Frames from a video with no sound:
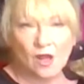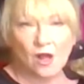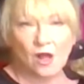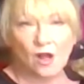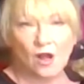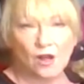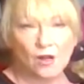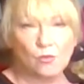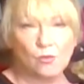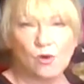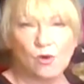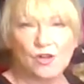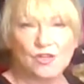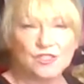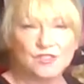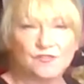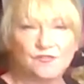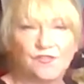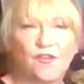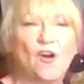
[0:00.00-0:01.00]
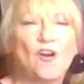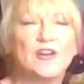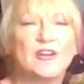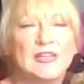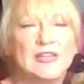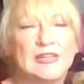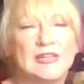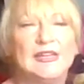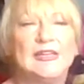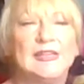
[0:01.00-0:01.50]
I was
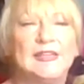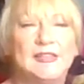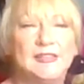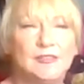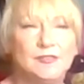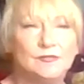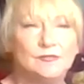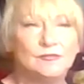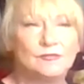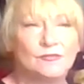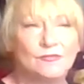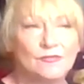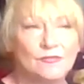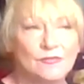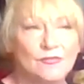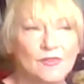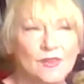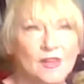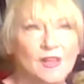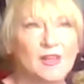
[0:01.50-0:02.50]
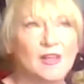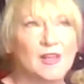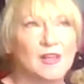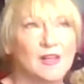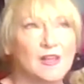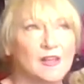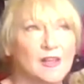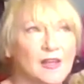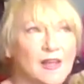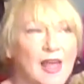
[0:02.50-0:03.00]
finally
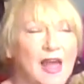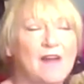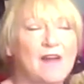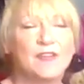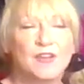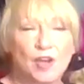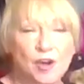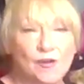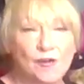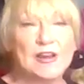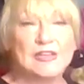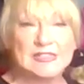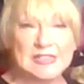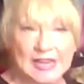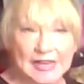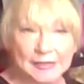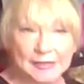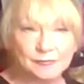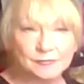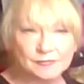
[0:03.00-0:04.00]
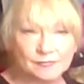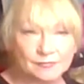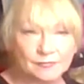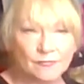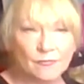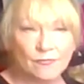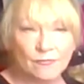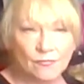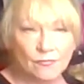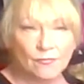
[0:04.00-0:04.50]
having a great day.
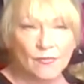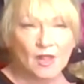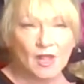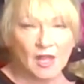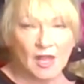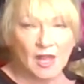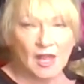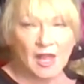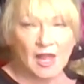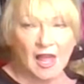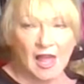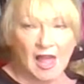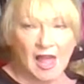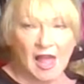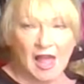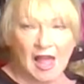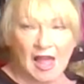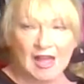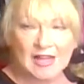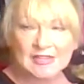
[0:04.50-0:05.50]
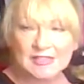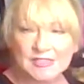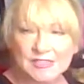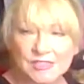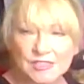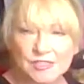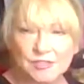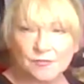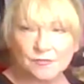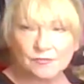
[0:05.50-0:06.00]

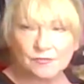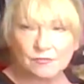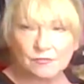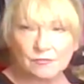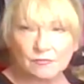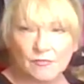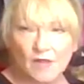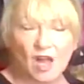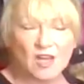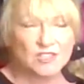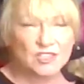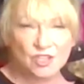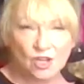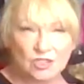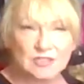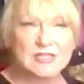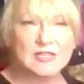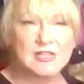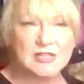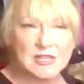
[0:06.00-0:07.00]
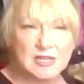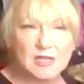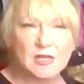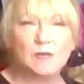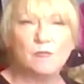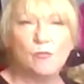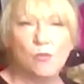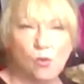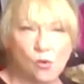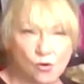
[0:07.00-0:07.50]
And I started
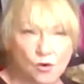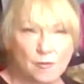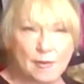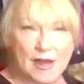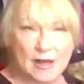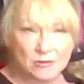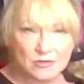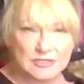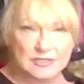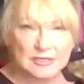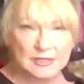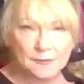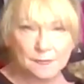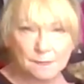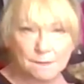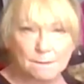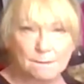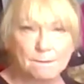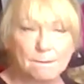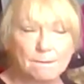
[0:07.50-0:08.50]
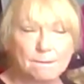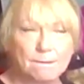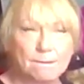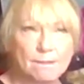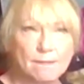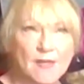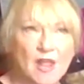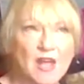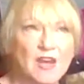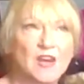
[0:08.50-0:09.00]
thinking more about it.
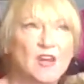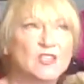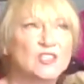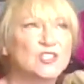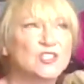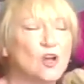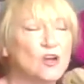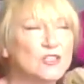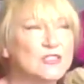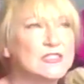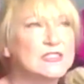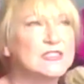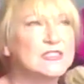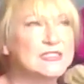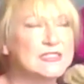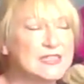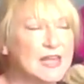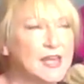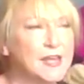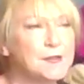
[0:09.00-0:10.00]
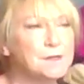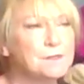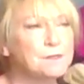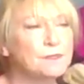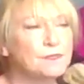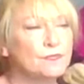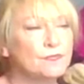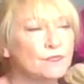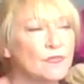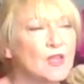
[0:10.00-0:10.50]
And I started to say,
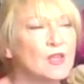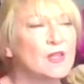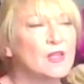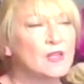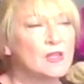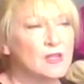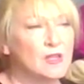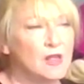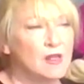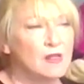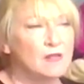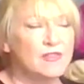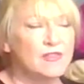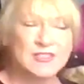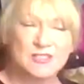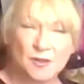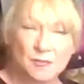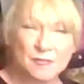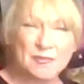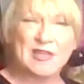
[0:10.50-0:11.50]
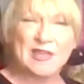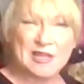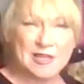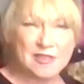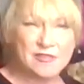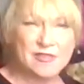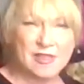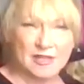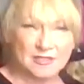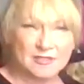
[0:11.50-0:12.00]
there's something
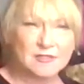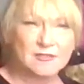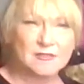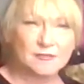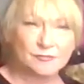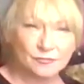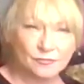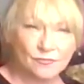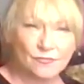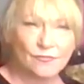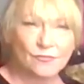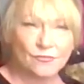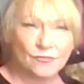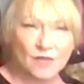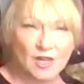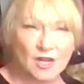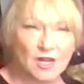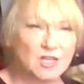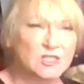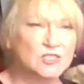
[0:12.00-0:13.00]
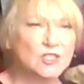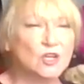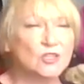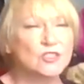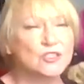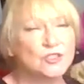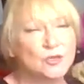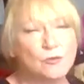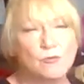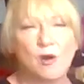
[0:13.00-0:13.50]
in this. And I
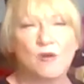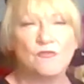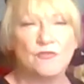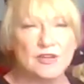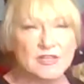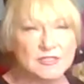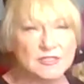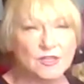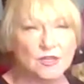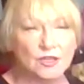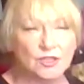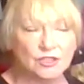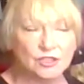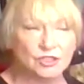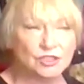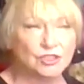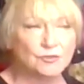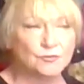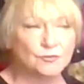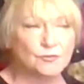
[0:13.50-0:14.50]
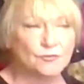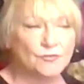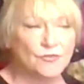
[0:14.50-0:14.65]
started doing my research.